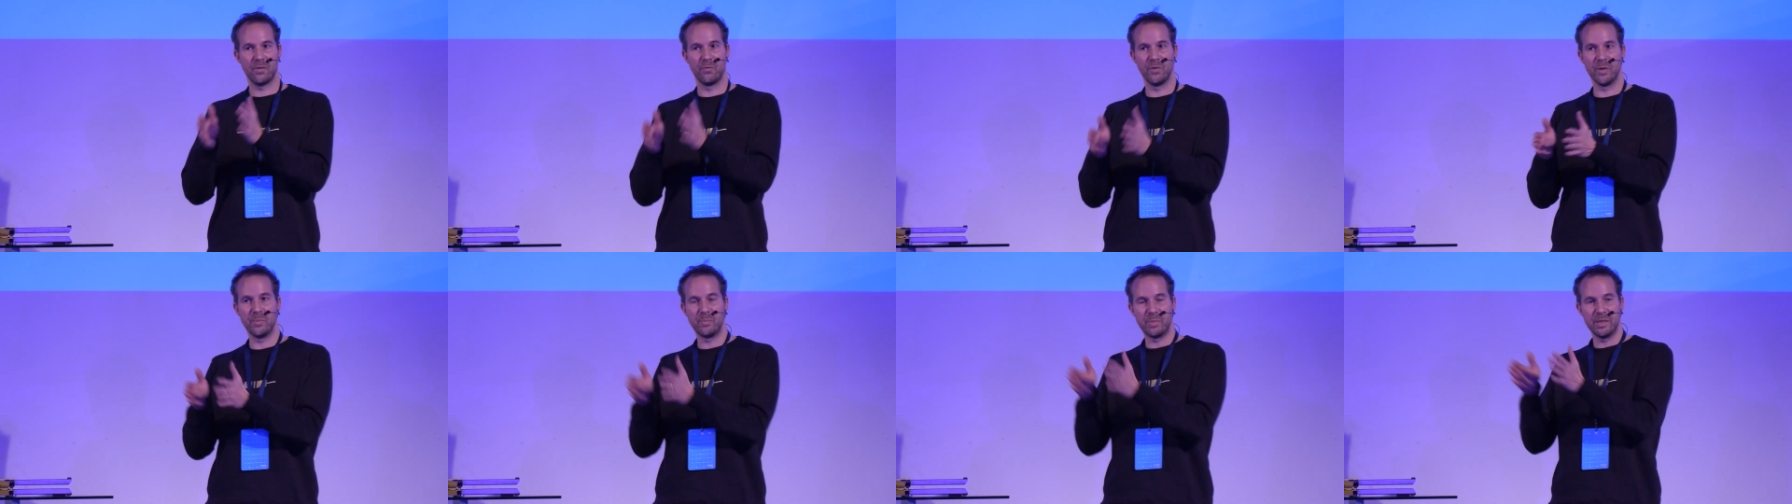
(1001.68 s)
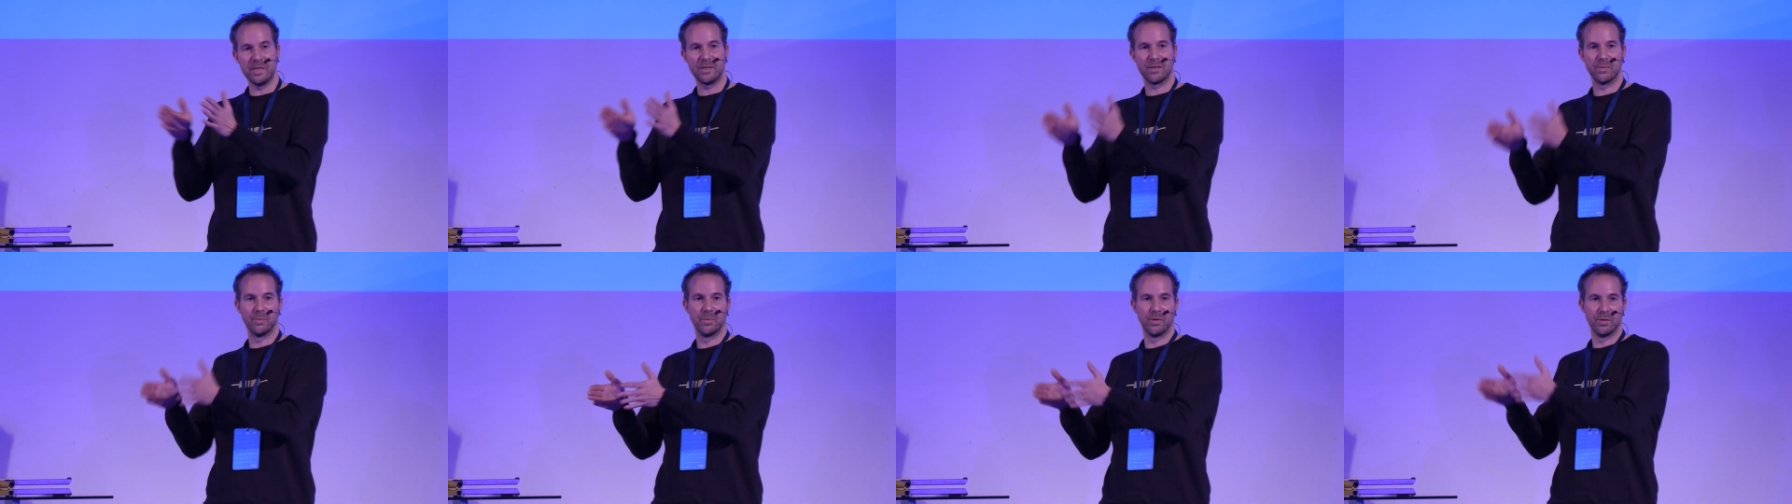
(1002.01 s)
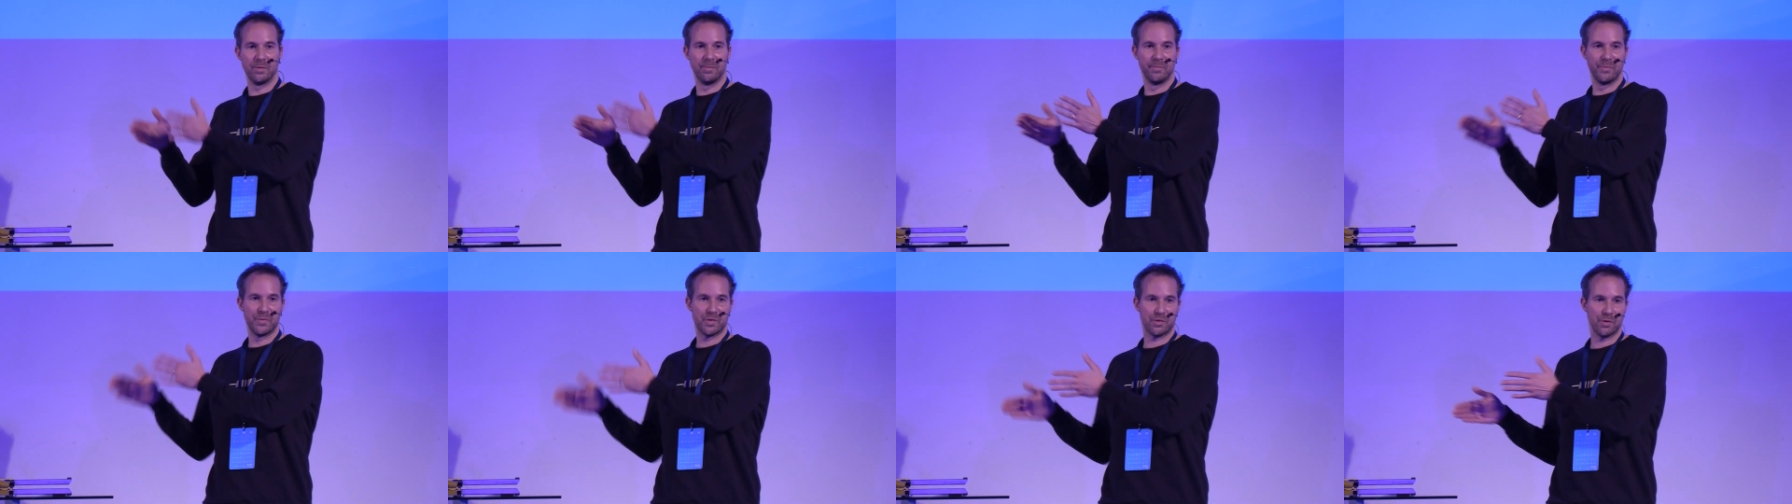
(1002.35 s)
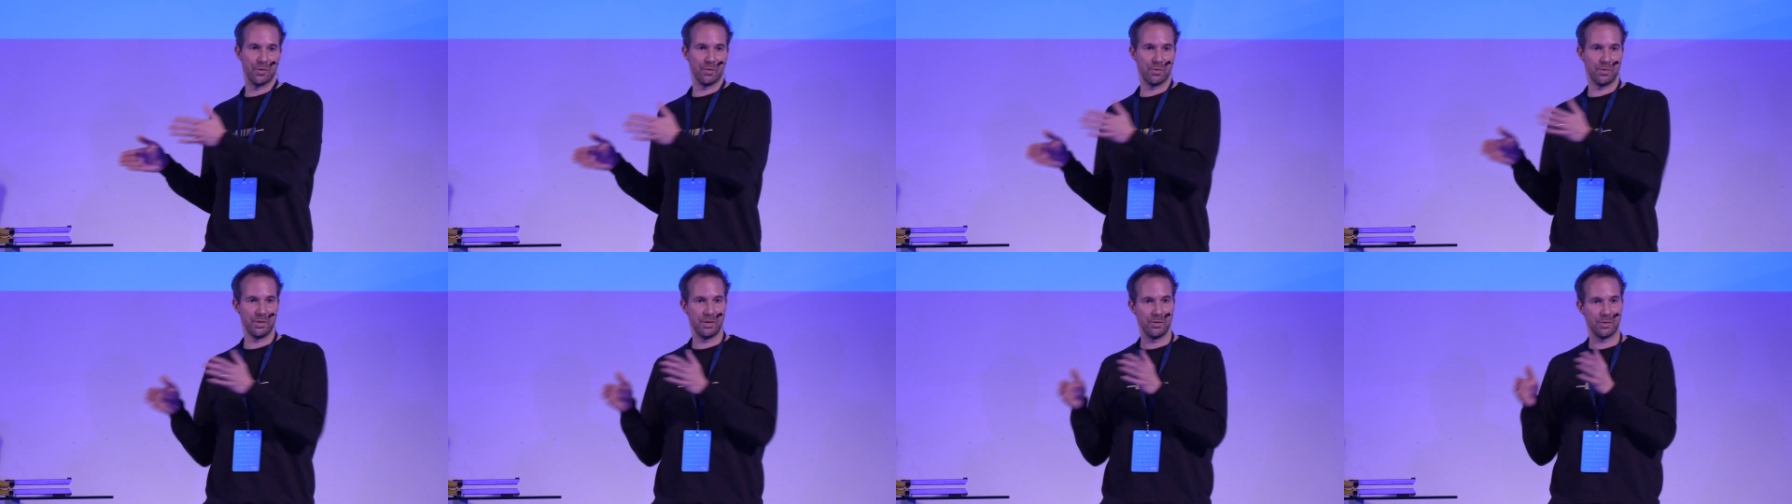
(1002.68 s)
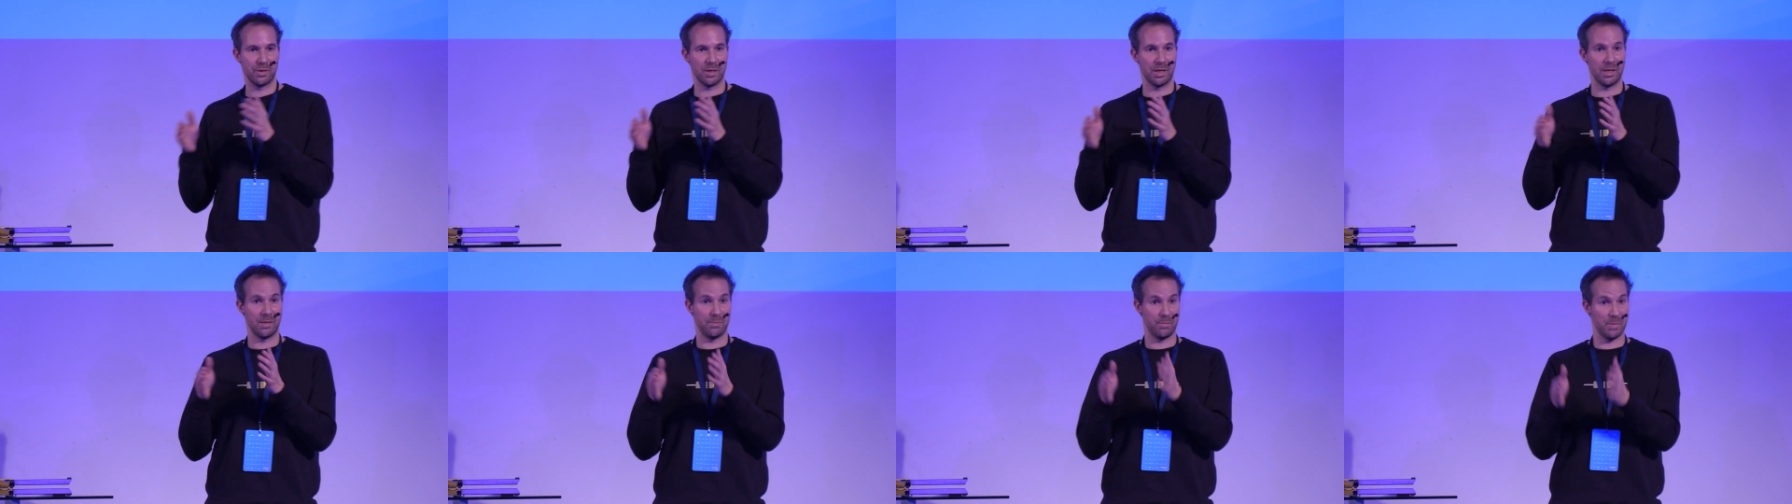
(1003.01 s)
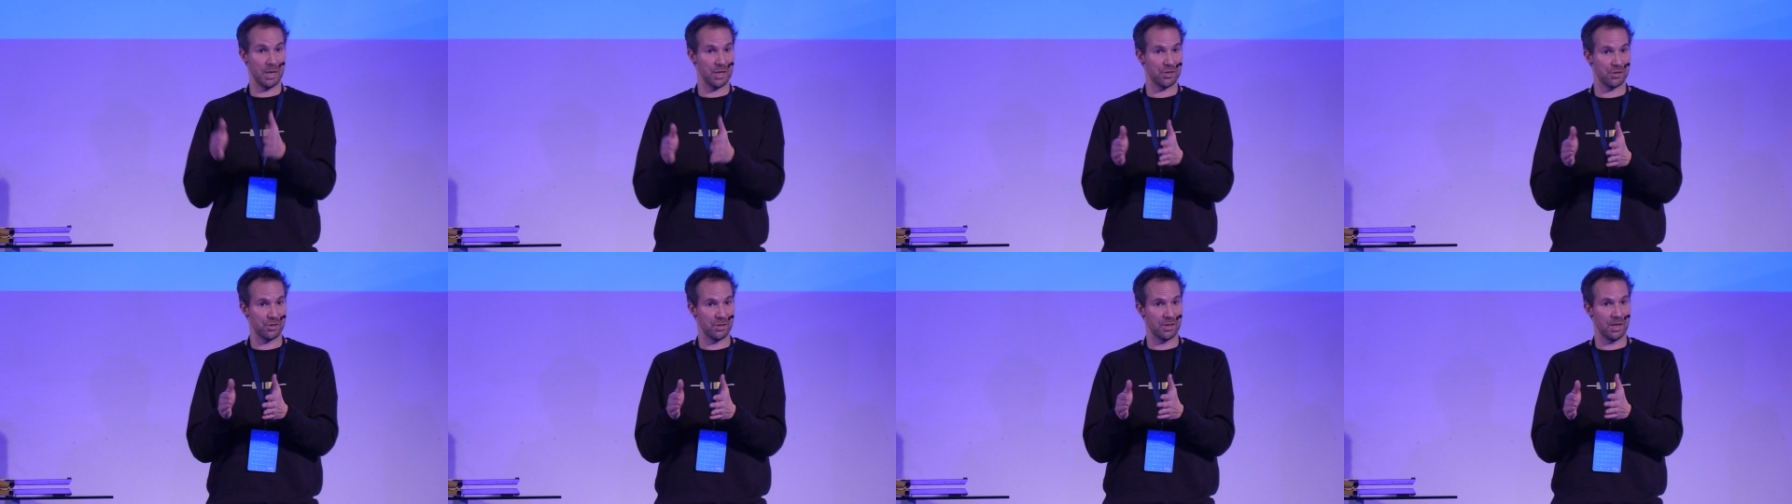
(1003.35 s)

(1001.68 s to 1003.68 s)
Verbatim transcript: repeatable. So you can measure